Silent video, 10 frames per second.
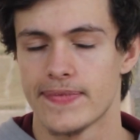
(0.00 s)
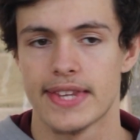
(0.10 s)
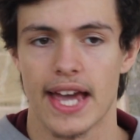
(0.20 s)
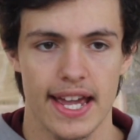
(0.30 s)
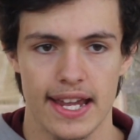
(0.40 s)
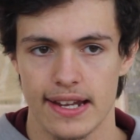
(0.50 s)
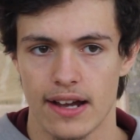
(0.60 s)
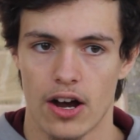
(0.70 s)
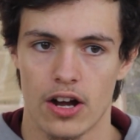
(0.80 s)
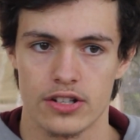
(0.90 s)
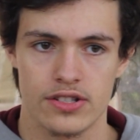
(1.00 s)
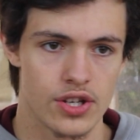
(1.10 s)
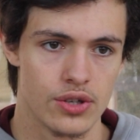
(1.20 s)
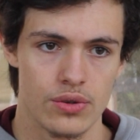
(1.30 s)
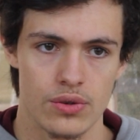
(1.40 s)
they are
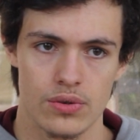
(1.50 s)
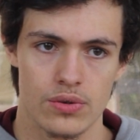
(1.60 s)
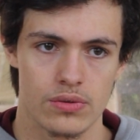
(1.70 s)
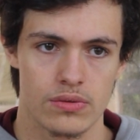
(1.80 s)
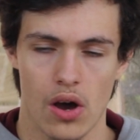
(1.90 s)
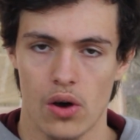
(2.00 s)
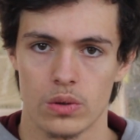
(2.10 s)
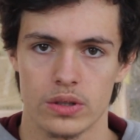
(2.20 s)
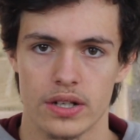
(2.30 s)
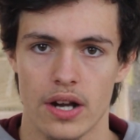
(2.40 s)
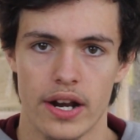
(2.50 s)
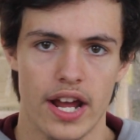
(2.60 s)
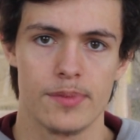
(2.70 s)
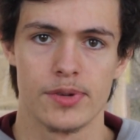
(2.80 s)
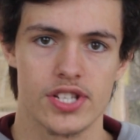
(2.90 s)
too old and
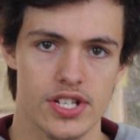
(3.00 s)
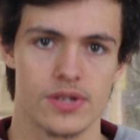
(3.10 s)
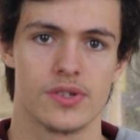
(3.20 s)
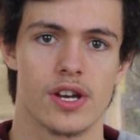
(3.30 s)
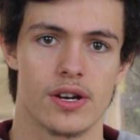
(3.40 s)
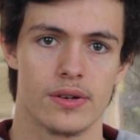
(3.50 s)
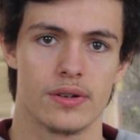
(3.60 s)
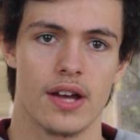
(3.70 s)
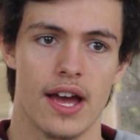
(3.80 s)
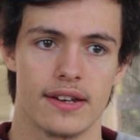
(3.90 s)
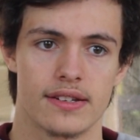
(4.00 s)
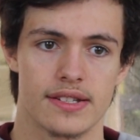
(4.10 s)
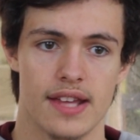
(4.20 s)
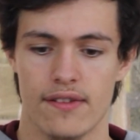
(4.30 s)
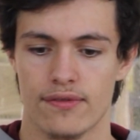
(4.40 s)
unable to do so, and
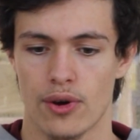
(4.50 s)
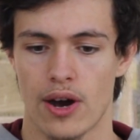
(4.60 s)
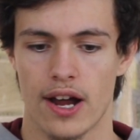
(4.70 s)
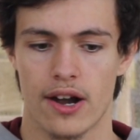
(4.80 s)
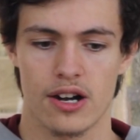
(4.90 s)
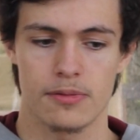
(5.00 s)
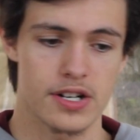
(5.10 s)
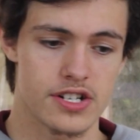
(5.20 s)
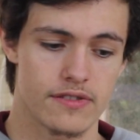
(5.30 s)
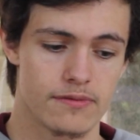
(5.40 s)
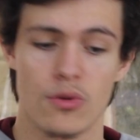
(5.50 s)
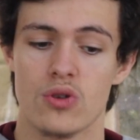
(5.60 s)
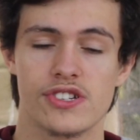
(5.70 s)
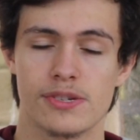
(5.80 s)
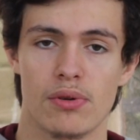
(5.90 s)
therefore hire a bunch of
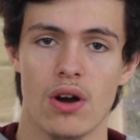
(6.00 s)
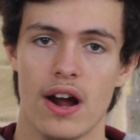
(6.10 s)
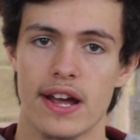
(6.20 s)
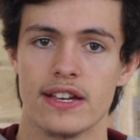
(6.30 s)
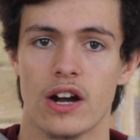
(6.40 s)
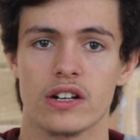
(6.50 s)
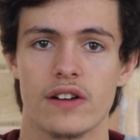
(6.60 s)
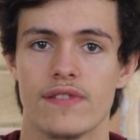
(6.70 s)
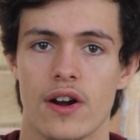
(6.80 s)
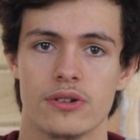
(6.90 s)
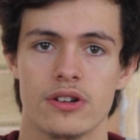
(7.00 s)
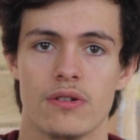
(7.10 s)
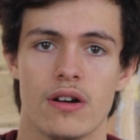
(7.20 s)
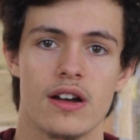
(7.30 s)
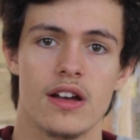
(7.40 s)
more spry younger folk
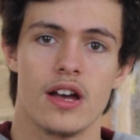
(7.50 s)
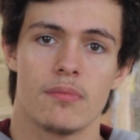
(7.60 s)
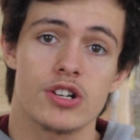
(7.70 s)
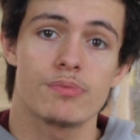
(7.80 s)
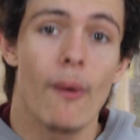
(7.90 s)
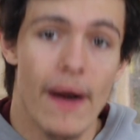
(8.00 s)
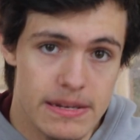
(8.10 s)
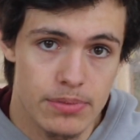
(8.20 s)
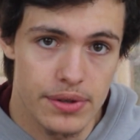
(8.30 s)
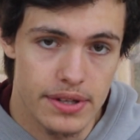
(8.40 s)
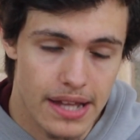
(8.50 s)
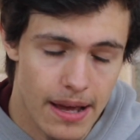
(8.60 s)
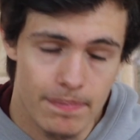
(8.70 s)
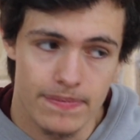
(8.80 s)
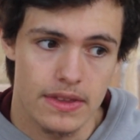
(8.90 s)
who are much more able than them.